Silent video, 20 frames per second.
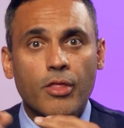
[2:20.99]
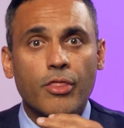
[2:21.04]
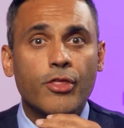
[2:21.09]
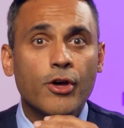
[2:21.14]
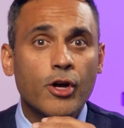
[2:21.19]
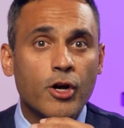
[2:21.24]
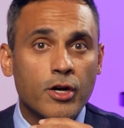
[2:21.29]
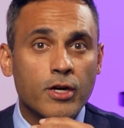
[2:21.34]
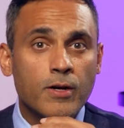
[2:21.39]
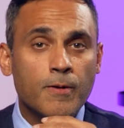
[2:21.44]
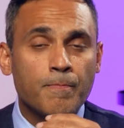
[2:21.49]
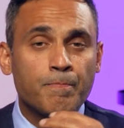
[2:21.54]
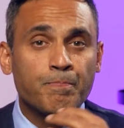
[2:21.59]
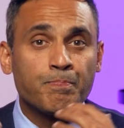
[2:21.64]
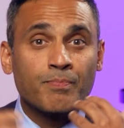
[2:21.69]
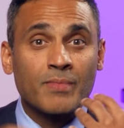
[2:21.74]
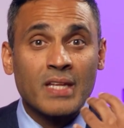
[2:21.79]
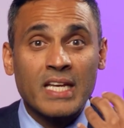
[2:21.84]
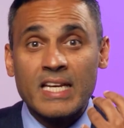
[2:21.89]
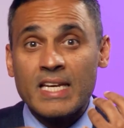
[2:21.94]
Third,
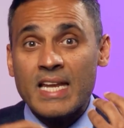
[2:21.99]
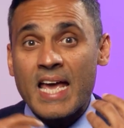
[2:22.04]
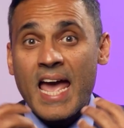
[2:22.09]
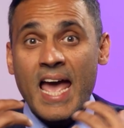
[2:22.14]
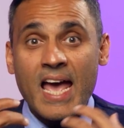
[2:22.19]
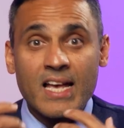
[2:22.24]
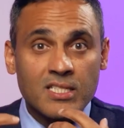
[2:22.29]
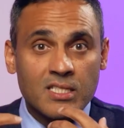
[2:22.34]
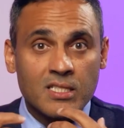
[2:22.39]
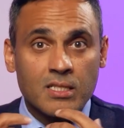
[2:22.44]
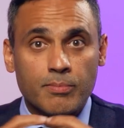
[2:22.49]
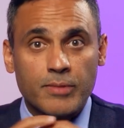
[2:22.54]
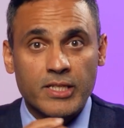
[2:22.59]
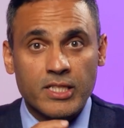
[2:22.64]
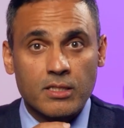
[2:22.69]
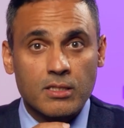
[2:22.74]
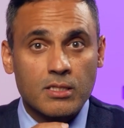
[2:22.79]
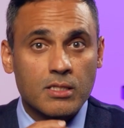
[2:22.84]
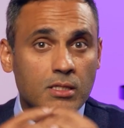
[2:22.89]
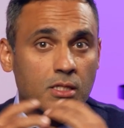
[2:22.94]
it
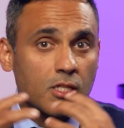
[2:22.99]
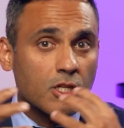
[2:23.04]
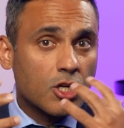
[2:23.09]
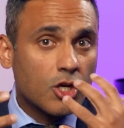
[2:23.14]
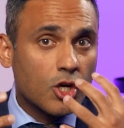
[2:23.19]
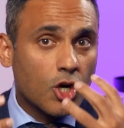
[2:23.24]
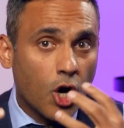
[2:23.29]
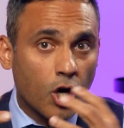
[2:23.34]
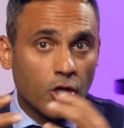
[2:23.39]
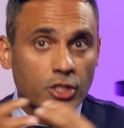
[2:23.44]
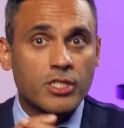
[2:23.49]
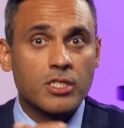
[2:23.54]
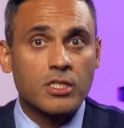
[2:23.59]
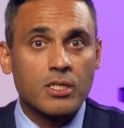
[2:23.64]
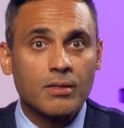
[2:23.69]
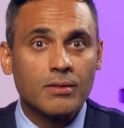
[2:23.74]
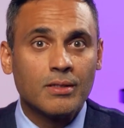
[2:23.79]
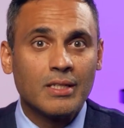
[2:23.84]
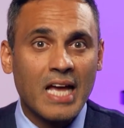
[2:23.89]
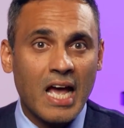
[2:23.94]
estimates the
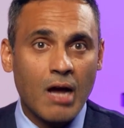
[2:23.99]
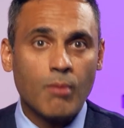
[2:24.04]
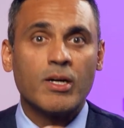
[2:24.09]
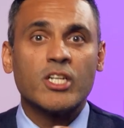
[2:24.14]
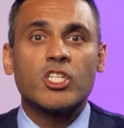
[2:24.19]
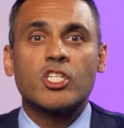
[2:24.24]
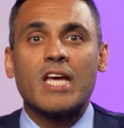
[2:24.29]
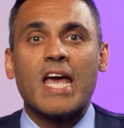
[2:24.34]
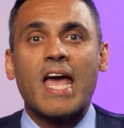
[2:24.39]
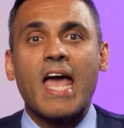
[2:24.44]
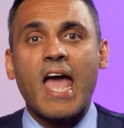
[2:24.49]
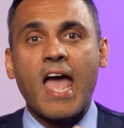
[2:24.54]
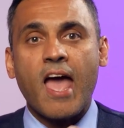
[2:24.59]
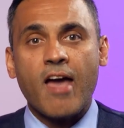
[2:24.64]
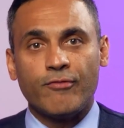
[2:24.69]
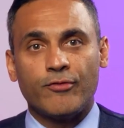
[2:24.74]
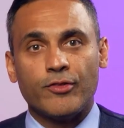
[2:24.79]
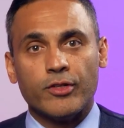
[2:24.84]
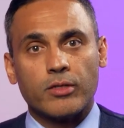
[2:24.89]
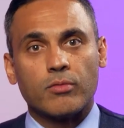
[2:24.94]
cost. How much
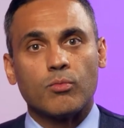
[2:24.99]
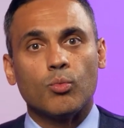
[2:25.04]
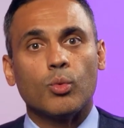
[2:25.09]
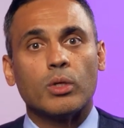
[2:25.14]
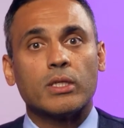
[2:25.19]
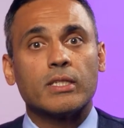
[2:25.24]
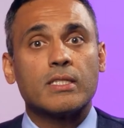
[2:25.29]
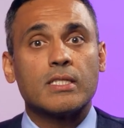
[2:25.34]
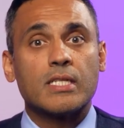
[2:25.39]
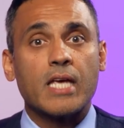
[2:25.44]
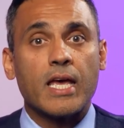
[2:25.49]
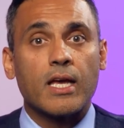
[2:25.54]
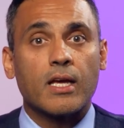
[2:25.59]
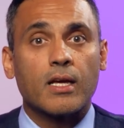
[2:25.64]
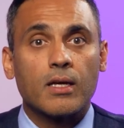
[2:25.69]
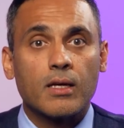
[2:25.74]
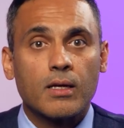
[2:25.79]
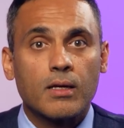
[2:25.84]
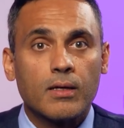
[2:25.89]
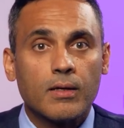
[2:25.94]
effort will it
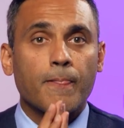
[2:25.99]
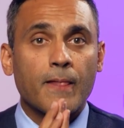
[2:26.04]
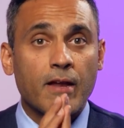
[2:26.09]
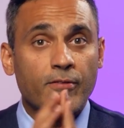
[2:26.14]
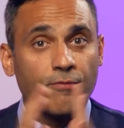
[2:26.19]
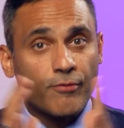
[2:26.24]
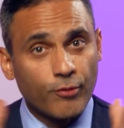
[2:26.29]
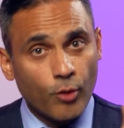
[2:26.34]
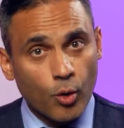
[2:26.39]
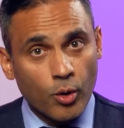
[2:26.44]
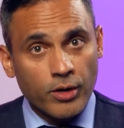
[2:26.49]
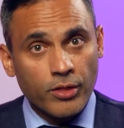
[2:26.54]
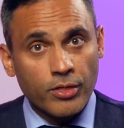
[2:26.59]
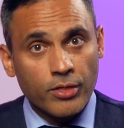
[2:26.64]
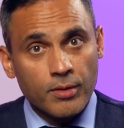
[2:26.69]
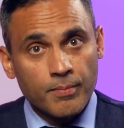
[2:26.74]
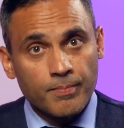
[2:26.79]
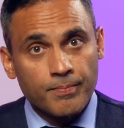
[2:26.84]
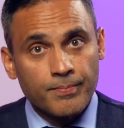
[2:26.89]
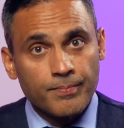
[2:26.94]
take? And
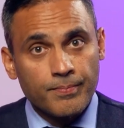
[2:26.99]
fourth,